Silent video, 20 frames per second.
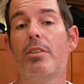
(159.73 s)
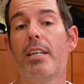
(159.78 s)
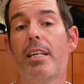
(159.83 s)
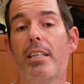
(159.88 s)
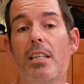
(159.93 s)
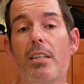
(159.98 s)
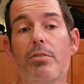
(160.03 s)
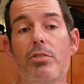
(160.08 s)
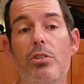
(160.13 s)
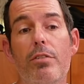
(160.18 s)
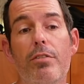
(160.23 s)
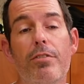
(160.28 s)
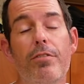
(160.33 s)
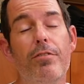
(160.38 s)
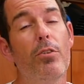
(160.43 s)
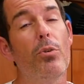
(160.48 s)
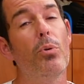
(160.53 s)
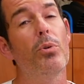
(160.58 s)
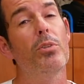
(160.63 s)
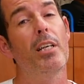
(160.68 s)
that gives you
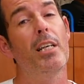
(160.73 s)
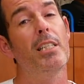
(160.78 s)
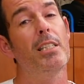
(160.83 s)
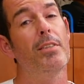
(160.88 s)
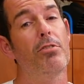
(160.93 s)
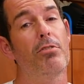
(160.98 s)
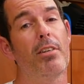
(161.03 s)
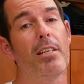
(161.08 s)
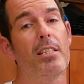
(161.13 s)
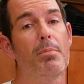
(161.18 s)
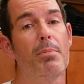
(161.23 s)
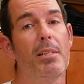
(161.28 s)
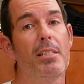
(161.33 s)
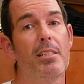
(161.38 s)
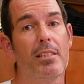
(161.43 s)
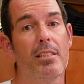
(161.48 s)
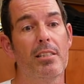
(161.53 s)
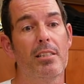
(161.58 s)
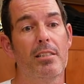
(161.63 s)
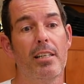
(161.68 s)
4 days of
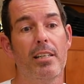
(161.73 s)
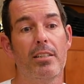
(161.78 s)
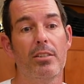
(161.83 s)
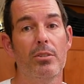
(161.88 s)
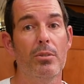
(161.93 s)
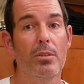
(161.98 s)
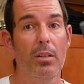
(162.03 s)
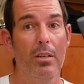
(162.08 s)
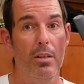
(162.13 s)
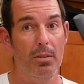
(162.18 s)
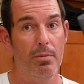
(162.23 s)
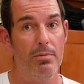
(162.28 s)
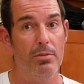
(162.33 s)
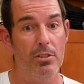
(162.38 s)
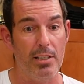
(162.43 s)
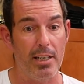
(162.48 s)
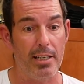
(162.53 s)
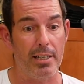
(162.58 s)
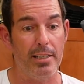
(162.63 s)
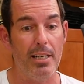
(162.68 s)
transmitting a signal.
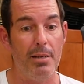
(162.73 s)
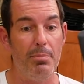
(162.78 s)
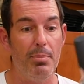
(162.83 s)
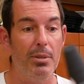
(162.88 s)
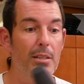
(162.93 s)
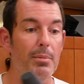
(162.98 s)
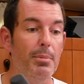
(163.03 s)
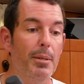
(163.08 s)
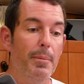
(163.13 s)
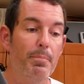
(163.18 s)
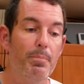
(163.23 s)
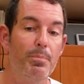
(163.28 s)
Second EPIRB.